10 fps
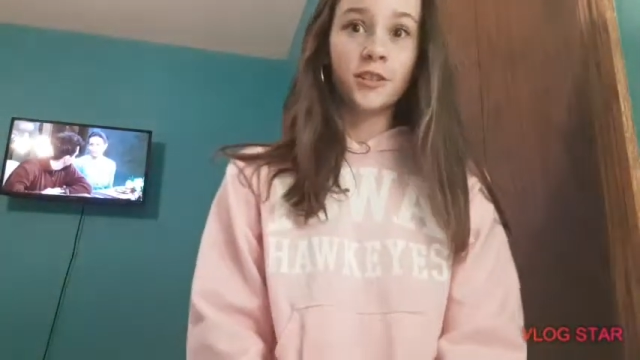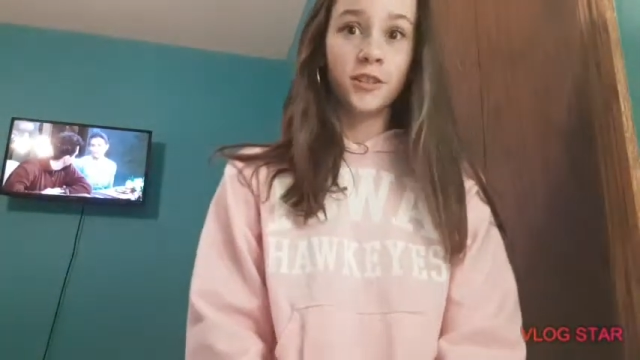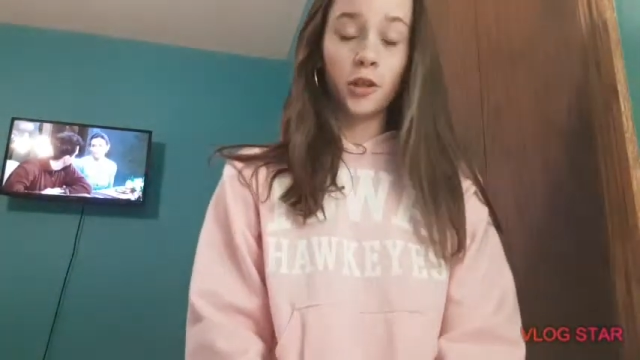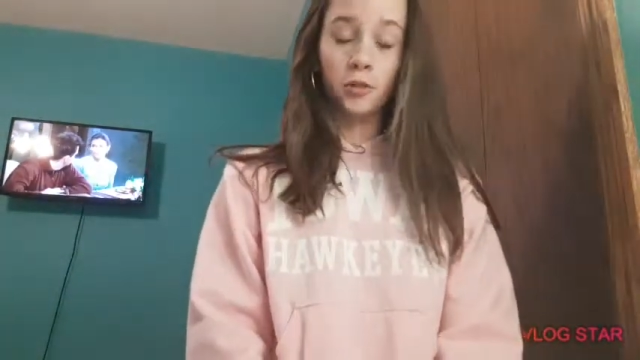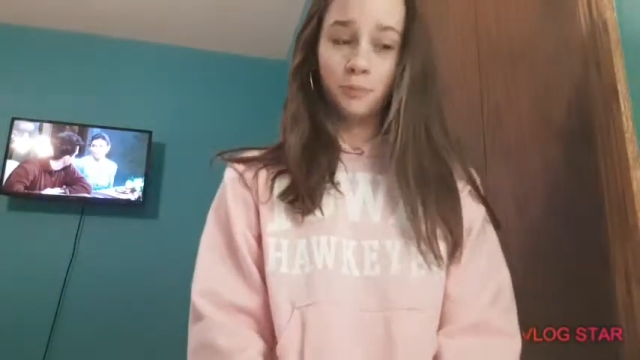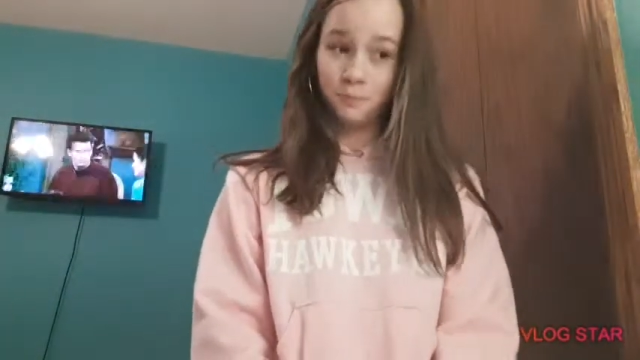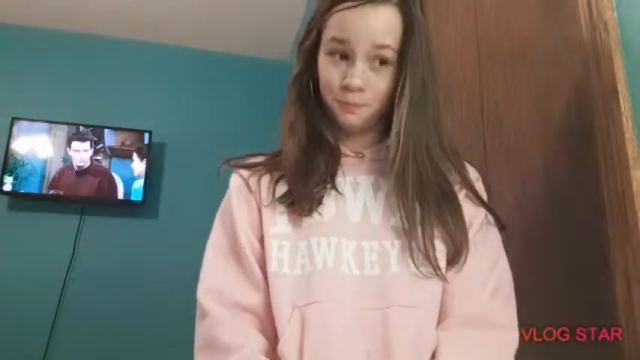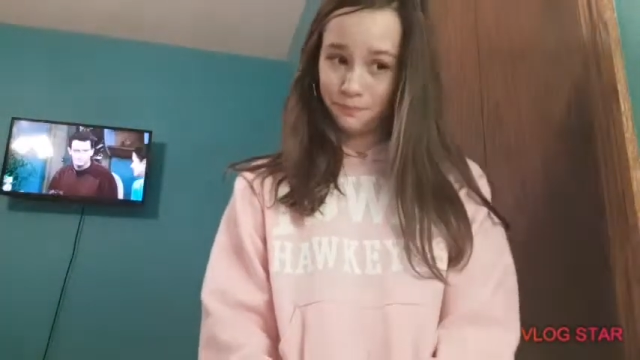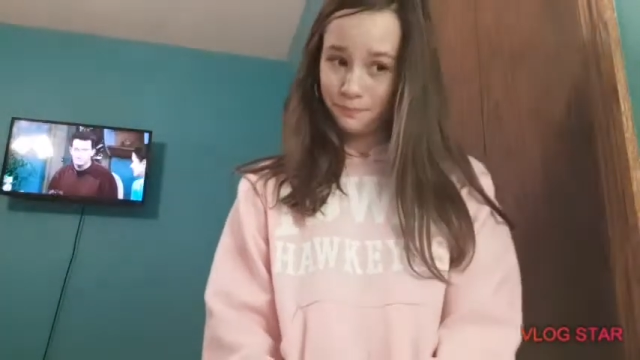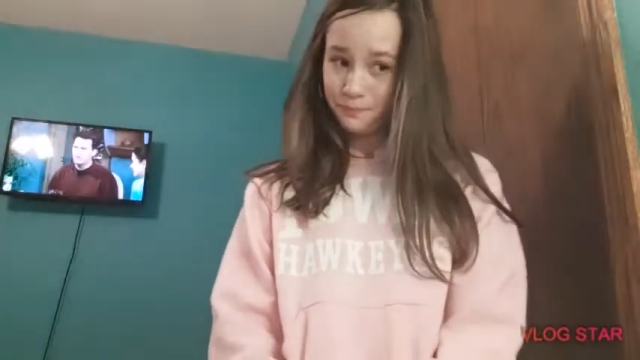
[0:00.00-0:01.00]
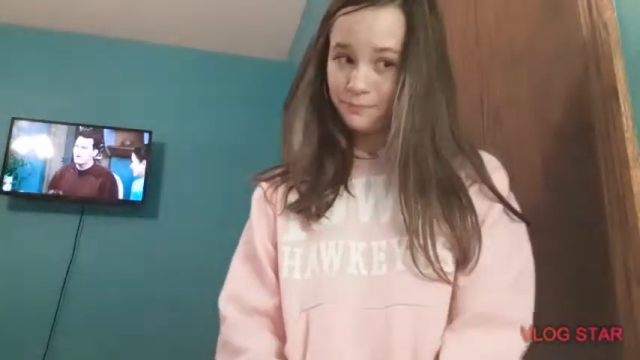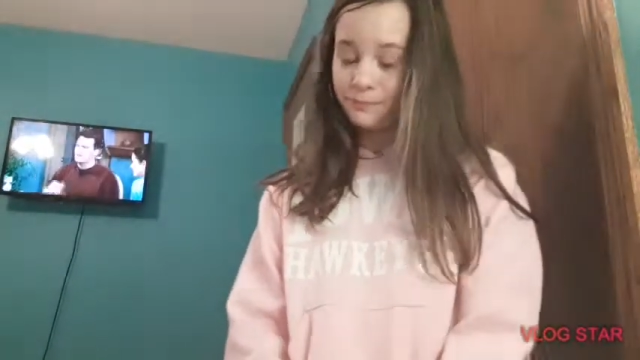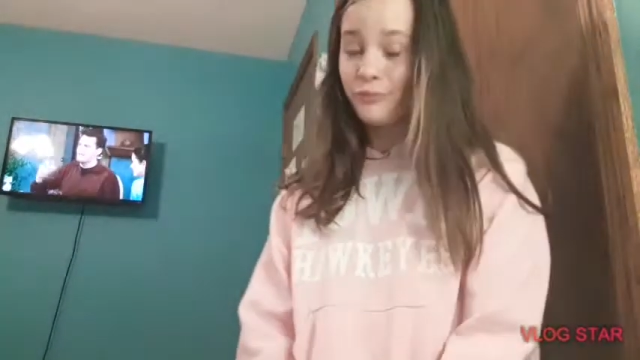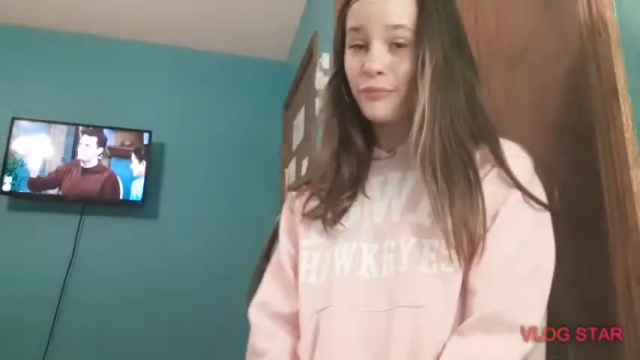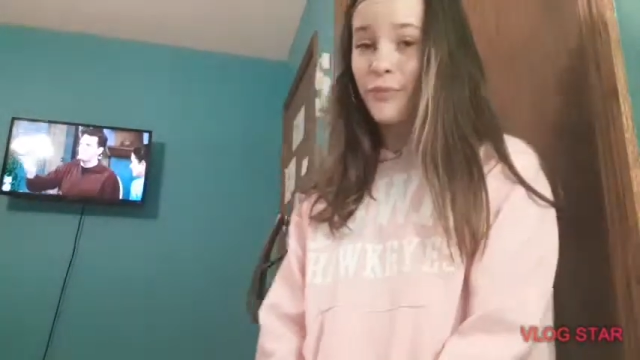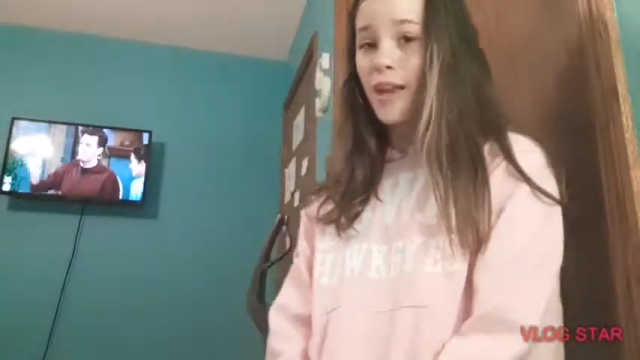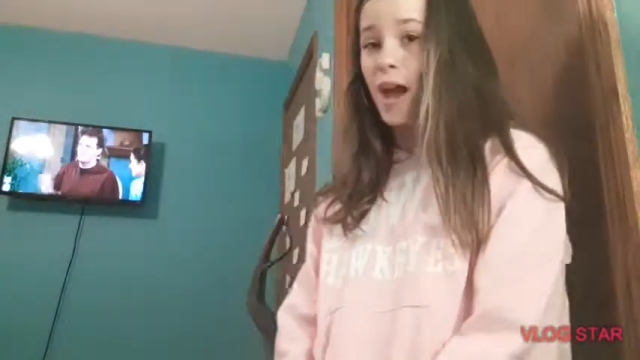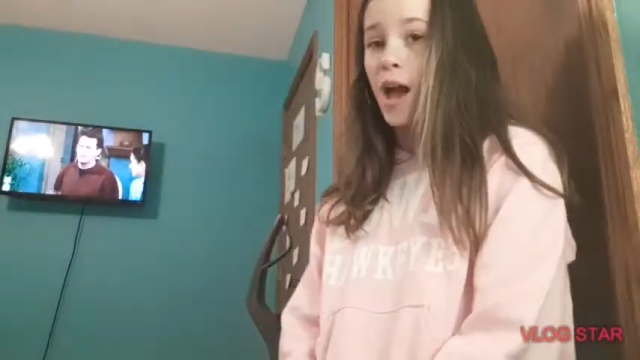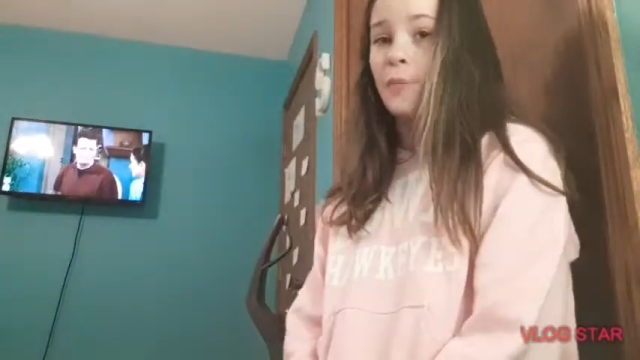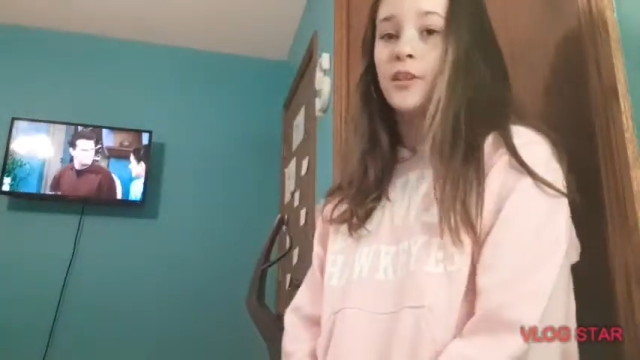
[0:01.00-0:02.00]
So
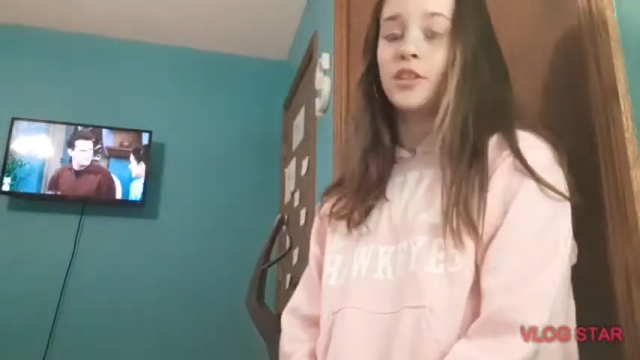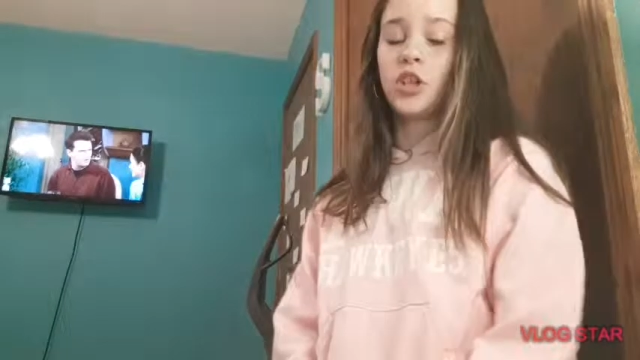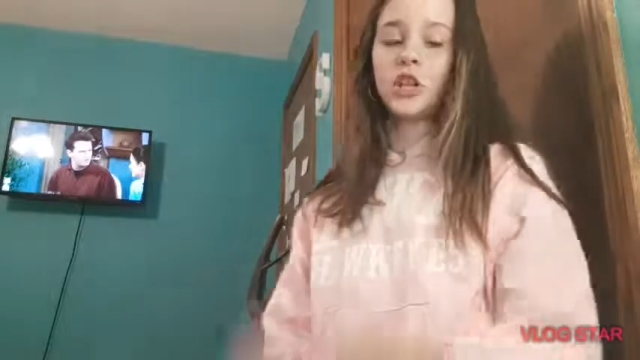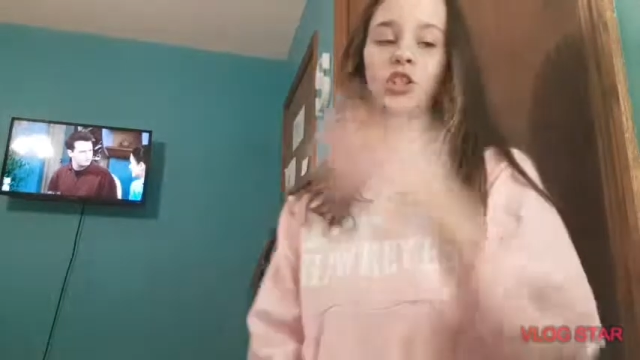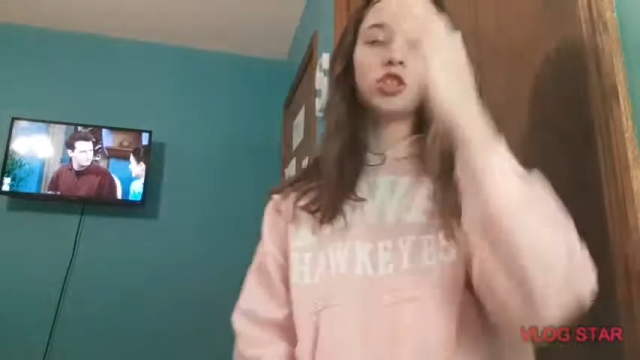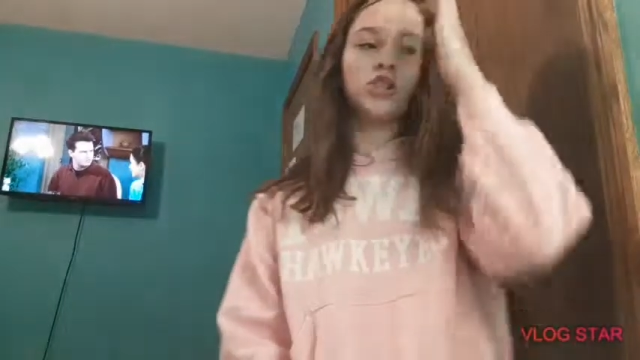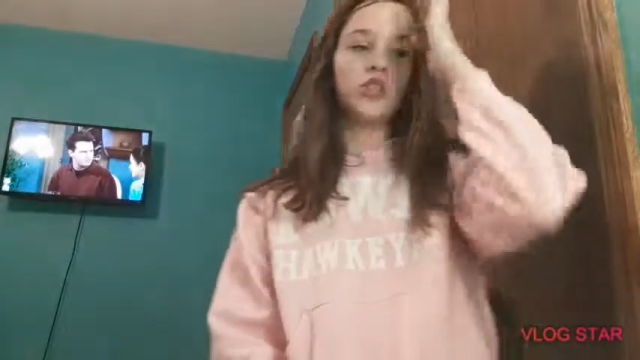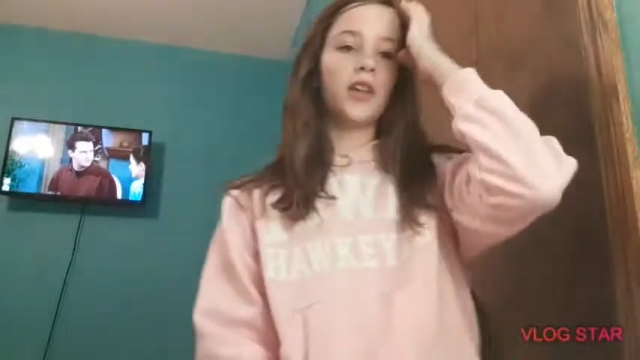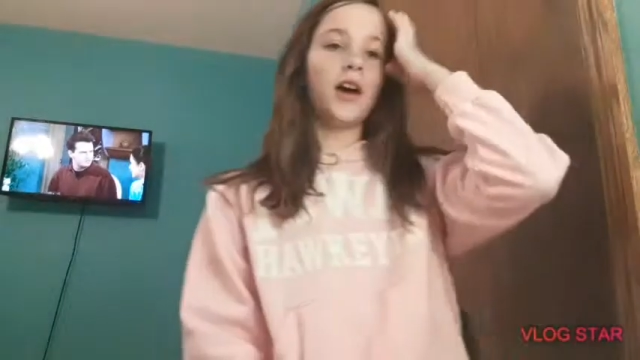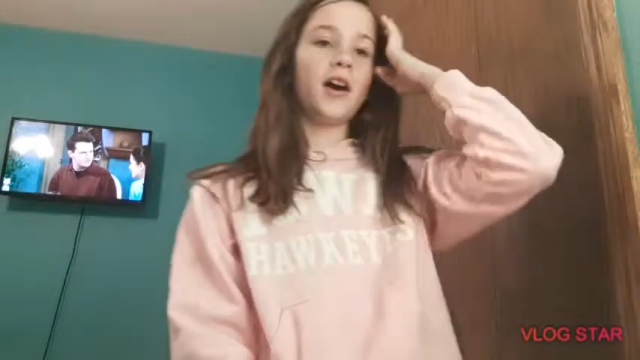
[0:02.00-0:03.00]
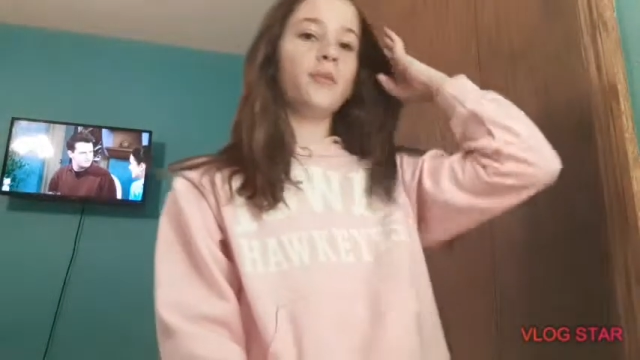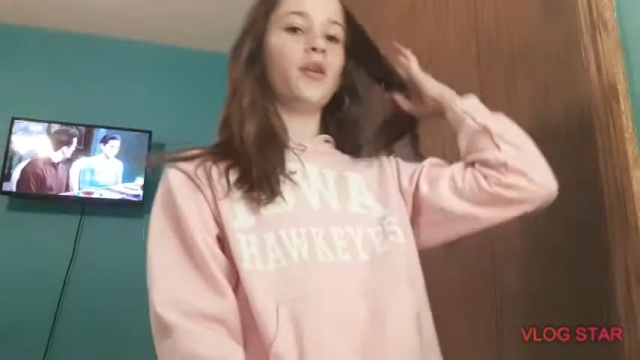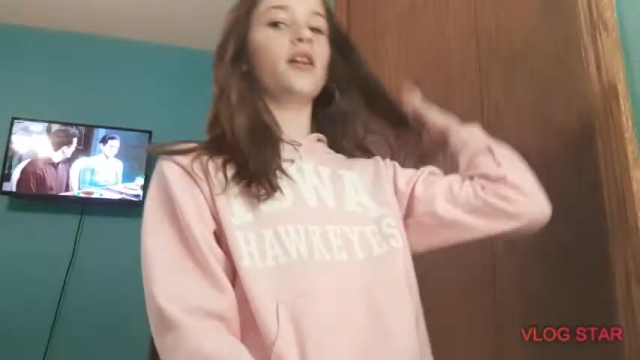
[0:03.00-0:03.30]
I'm going to change it to that.